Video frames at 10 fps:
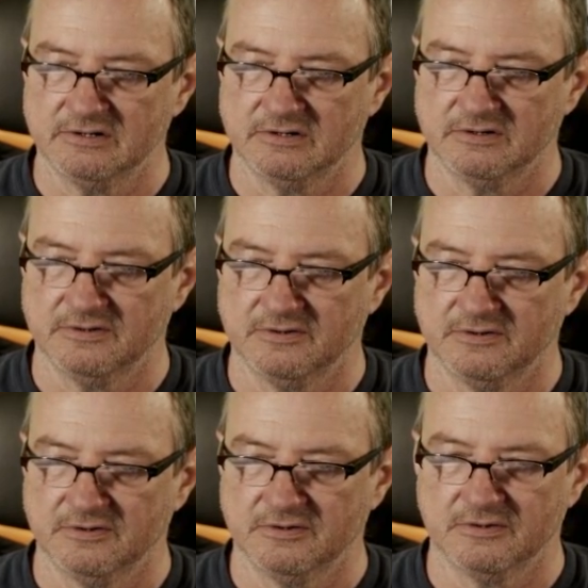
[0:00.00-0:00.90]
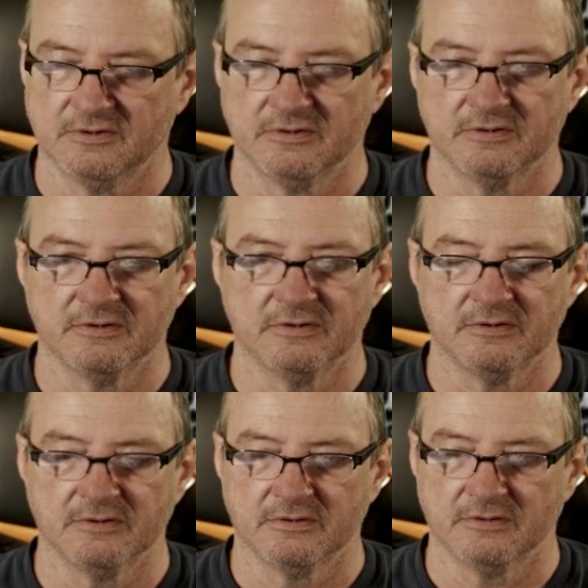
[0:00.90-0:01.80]

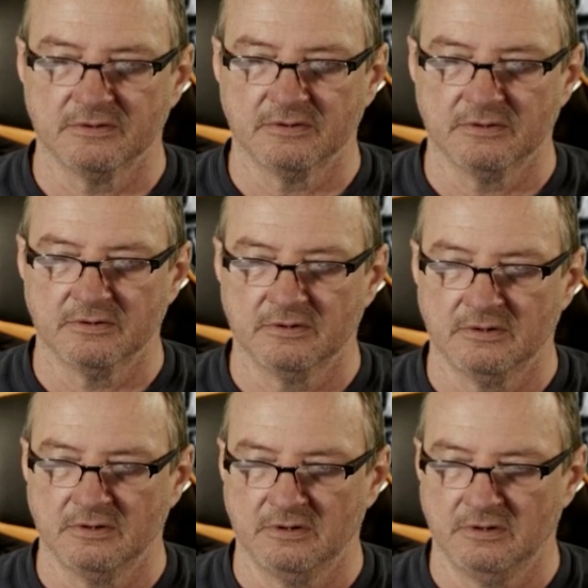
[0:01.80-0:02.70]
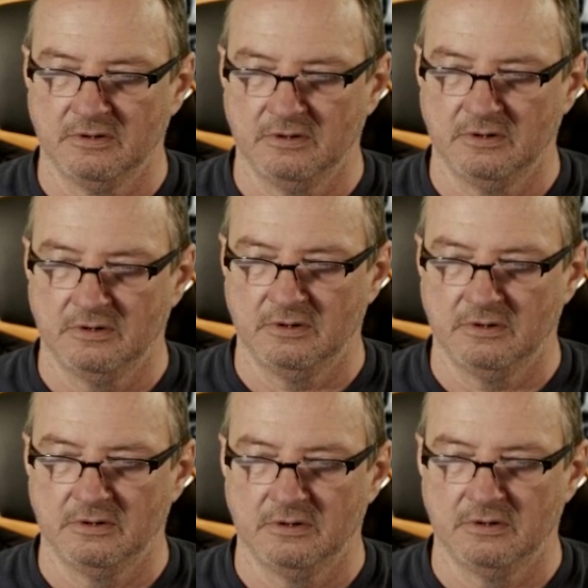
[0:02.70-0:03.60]

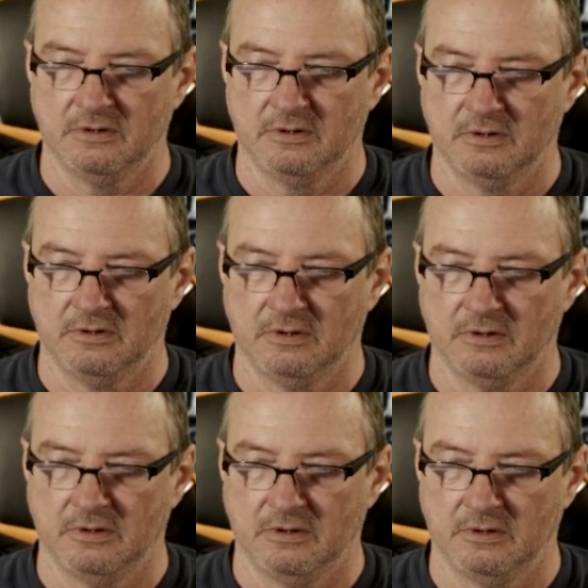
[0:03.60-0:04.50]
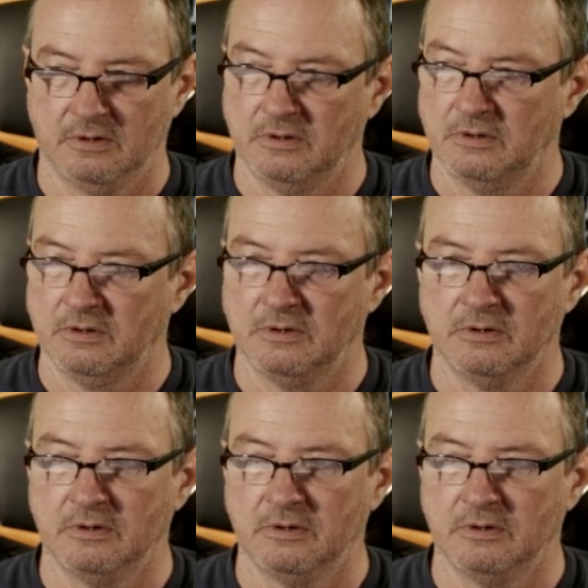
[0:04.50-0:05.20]
(no one is talking)